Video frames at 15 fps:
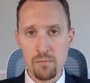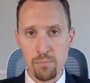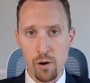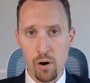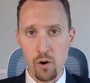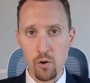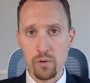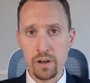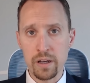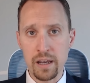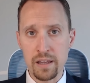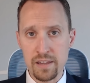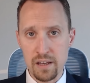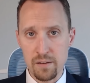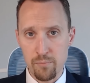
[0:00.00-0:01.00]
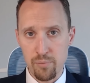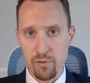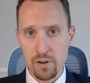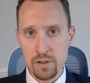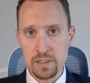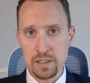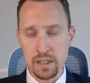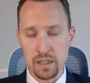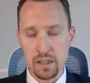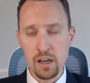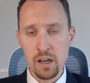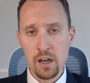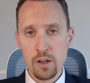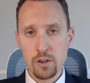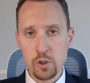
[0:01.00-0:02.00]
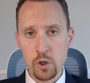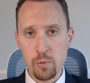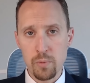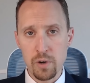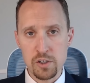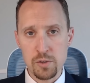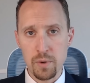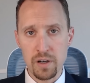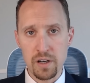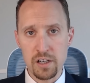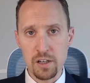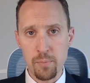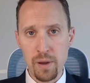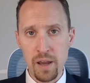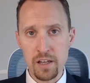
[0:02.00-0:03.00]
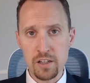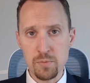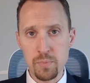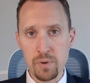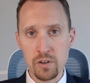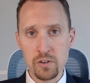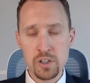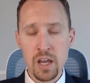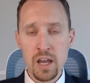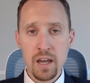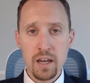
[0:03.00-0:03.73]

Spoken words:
borrowing, and then printing too much money to pay its bills.